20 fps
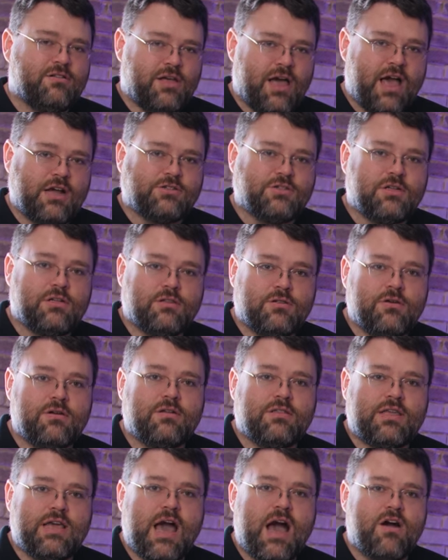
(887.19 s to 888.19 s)
Actually look
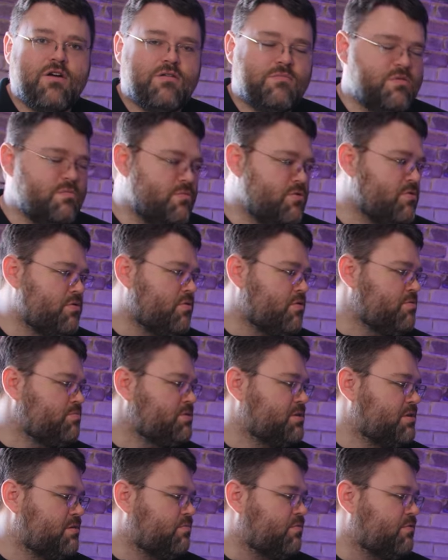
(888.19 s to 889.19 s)
at the IOMMU
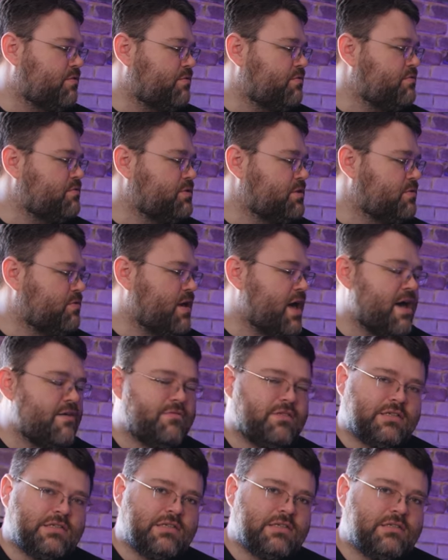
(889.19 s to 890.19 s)
groups and the peripherals that we have
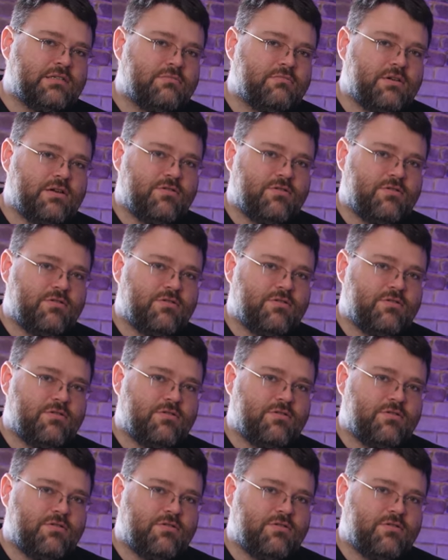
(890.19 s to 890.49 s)
in the system